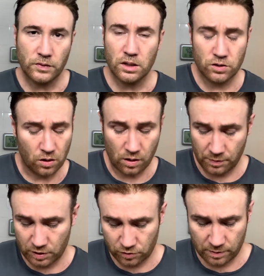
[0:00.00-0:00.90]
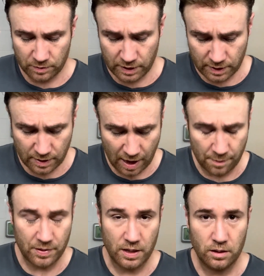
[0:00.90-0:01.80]
So I'm extremely
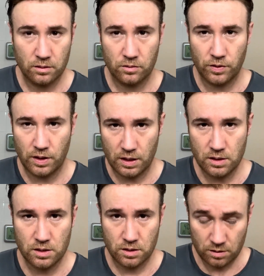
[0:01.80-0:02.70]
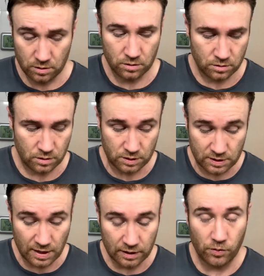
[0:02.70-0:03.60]
happy with this. It's
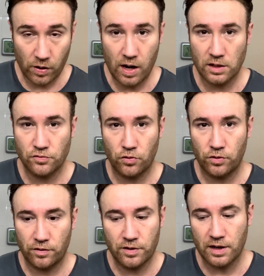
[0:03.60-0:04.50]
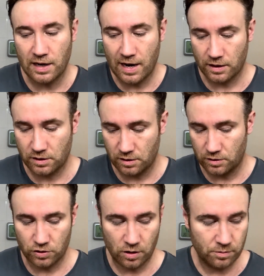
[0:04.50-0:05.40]
exactly what I asked for. They've done an excellent
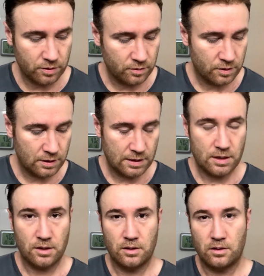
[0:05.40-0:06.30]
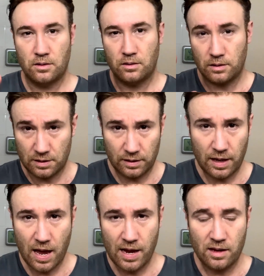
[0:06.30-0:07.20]
job. The
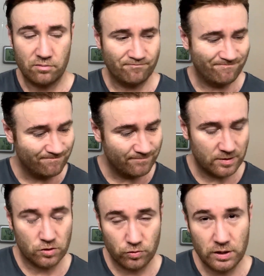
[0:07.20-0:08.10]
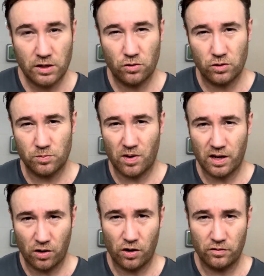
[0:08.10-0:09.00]
delay is really caused by
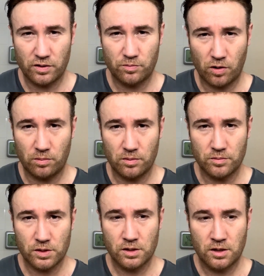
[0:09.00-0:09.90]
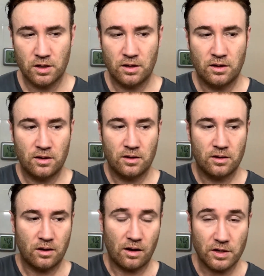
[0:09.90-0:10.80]
COVID problems.
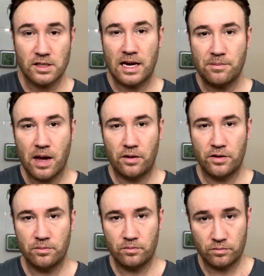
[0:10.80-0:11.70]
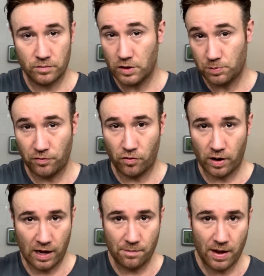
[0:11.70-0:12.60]
I've just emailed them just before I
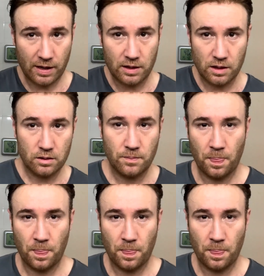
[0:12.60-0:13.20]
came back in here,